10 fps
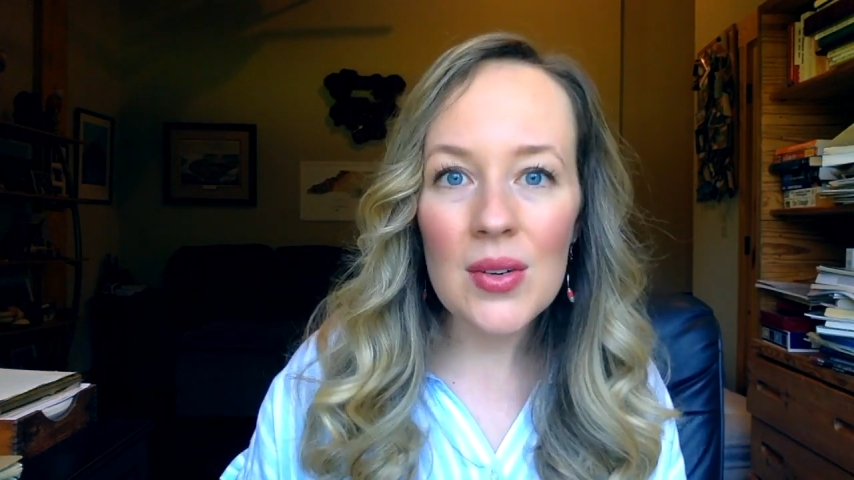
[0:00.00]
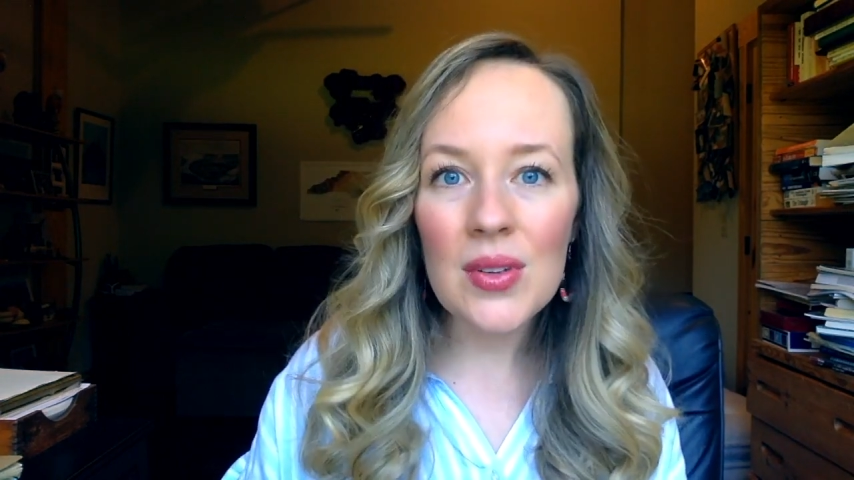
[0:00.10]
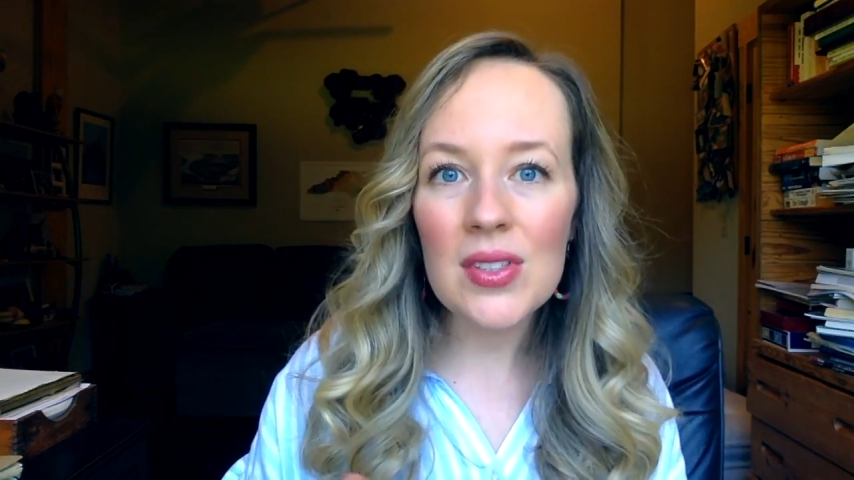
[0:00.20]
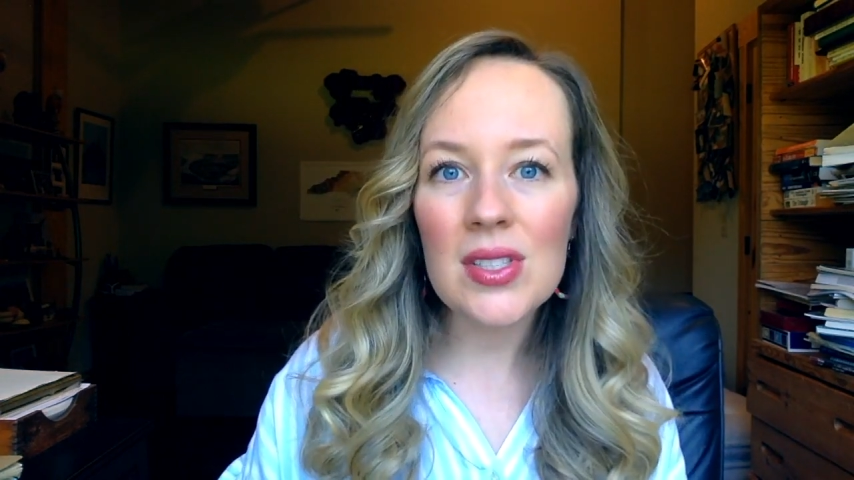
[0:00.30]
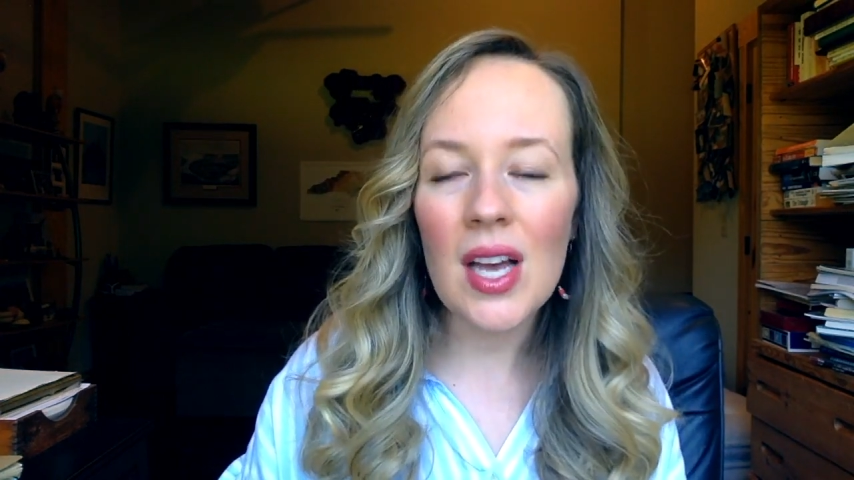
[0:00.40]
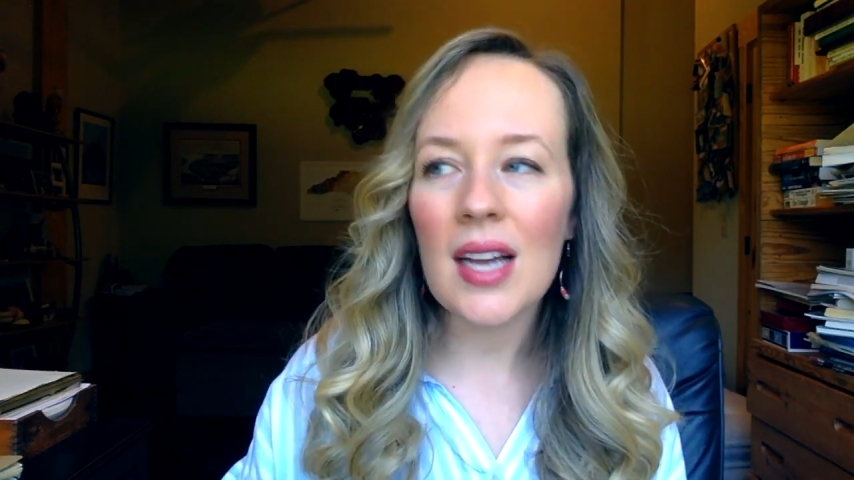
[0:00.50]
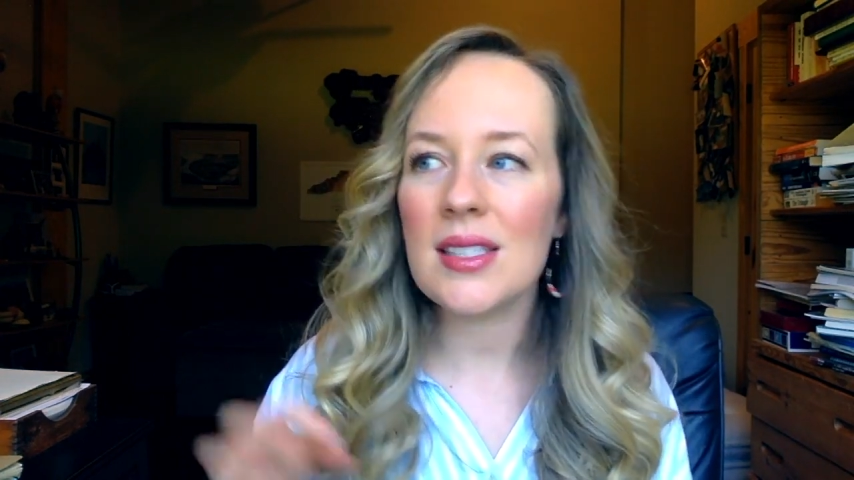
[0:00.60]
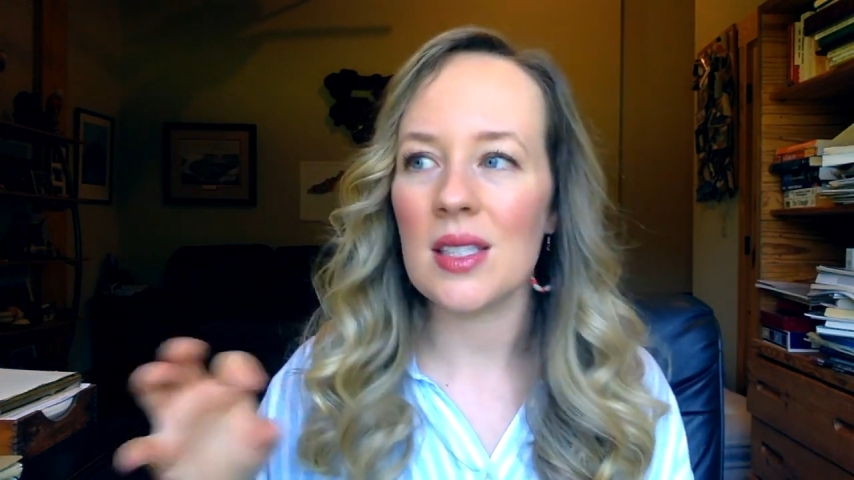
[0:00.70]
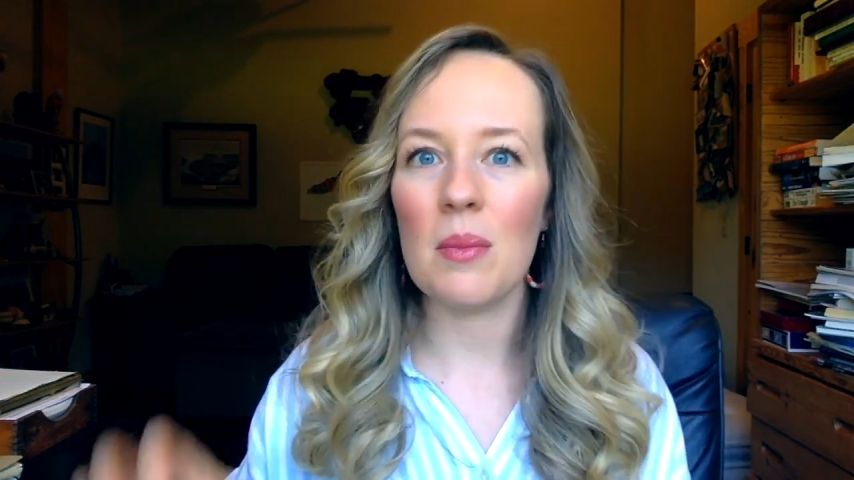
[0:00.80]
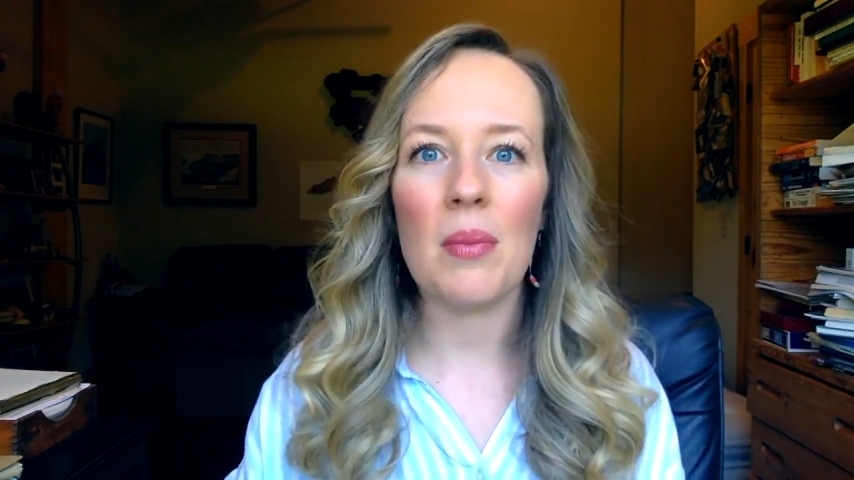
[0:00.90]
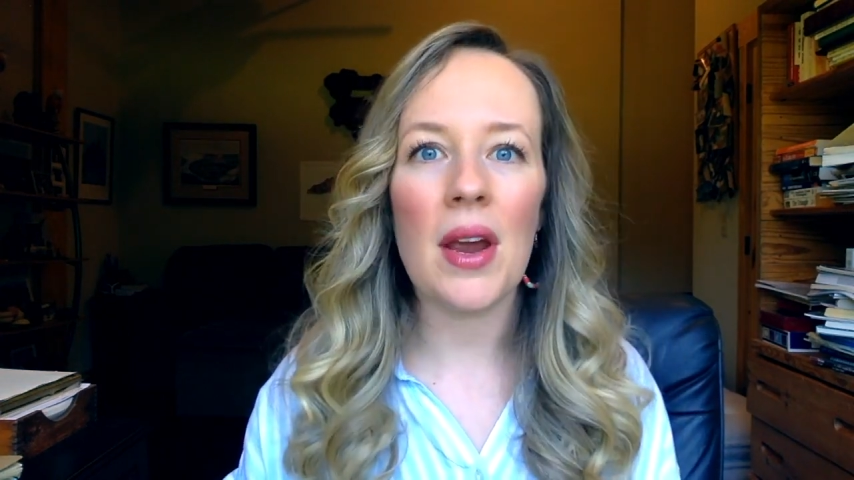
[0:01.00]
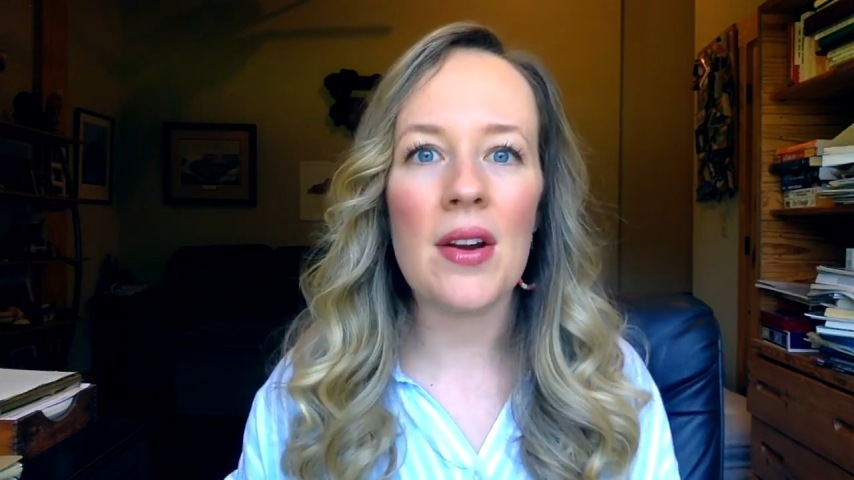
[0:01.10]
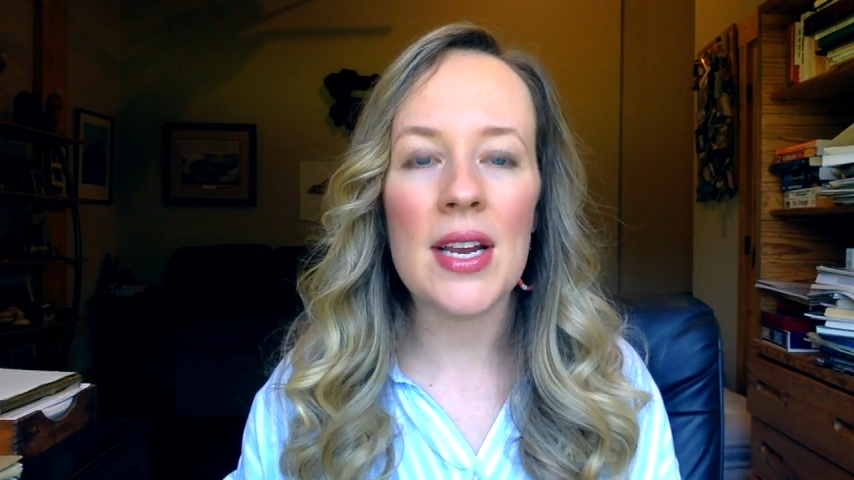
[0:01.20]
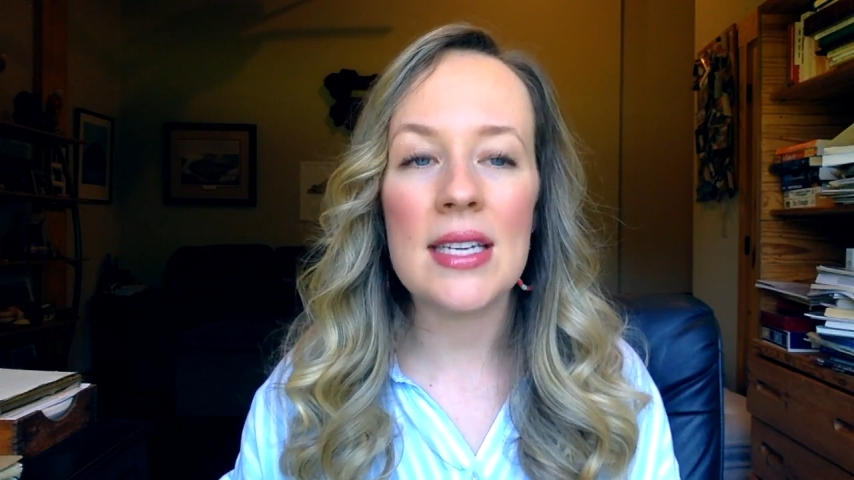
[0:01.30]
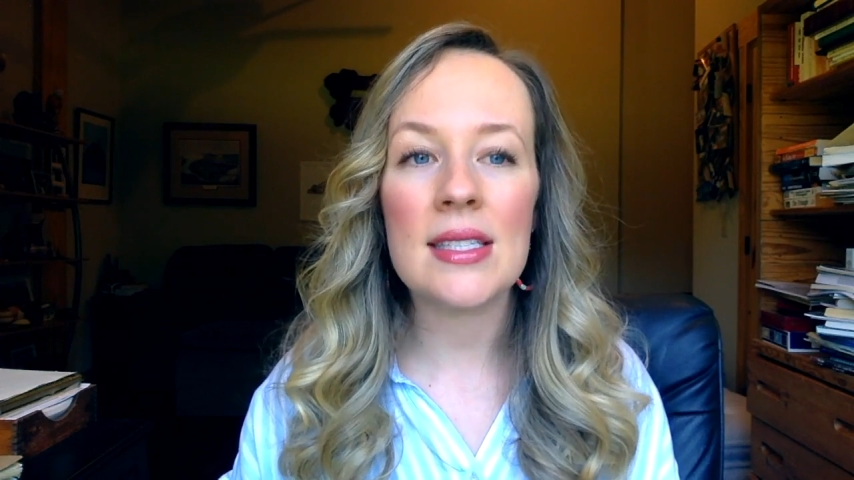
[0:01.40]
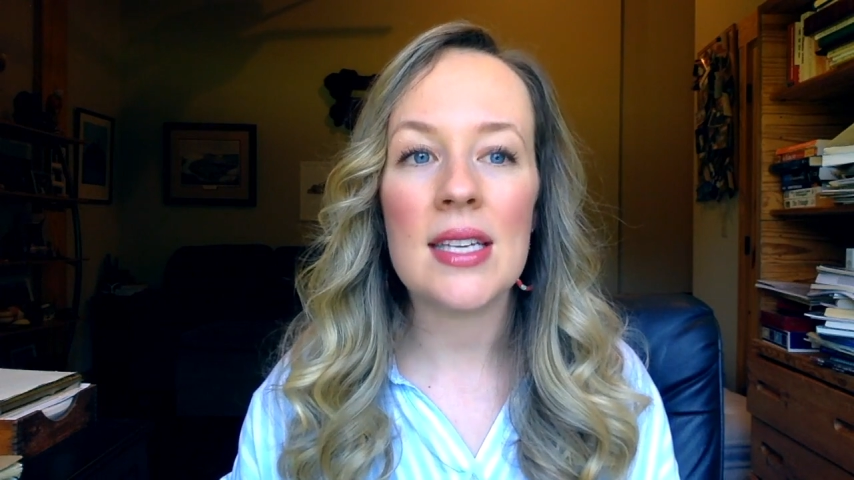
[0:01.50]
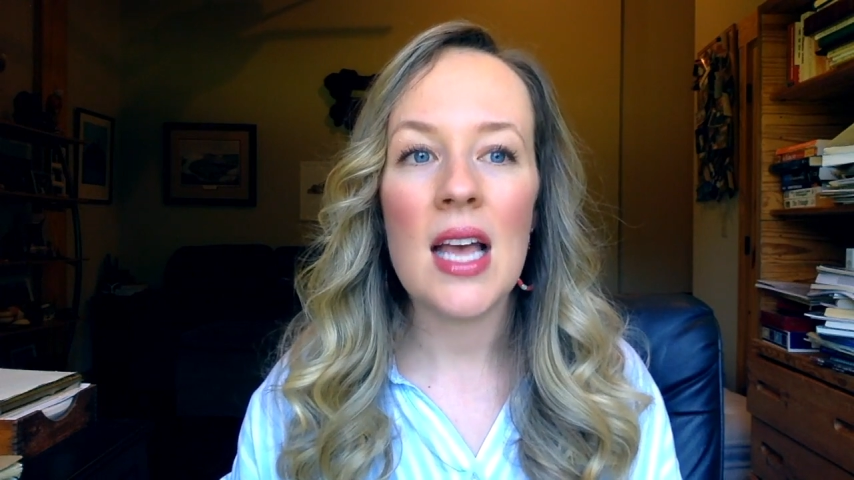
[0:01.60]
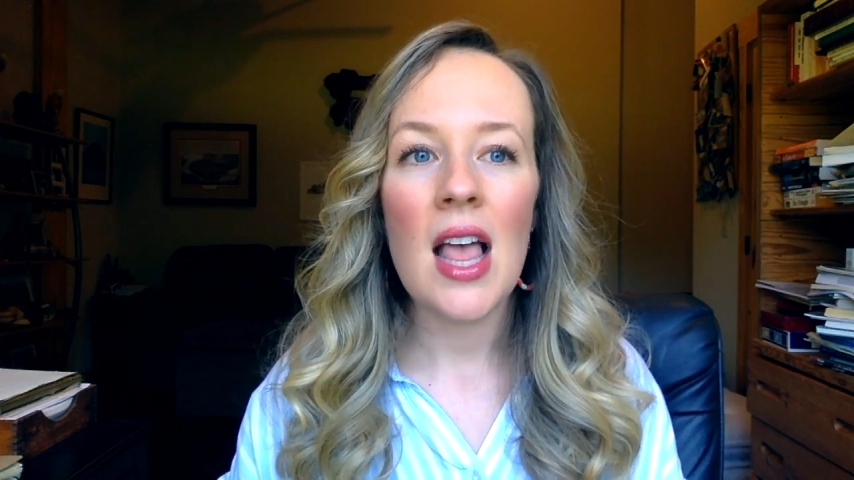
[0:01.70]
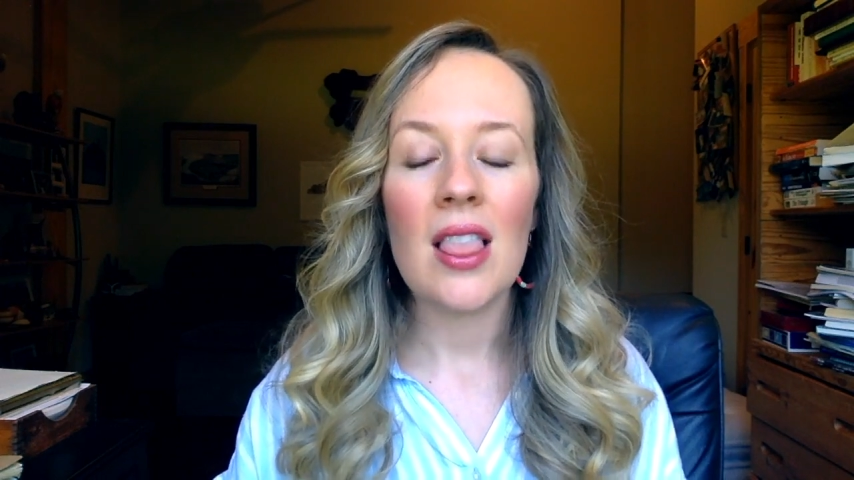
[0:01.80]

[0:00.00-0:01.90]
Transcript: on the side, some berries.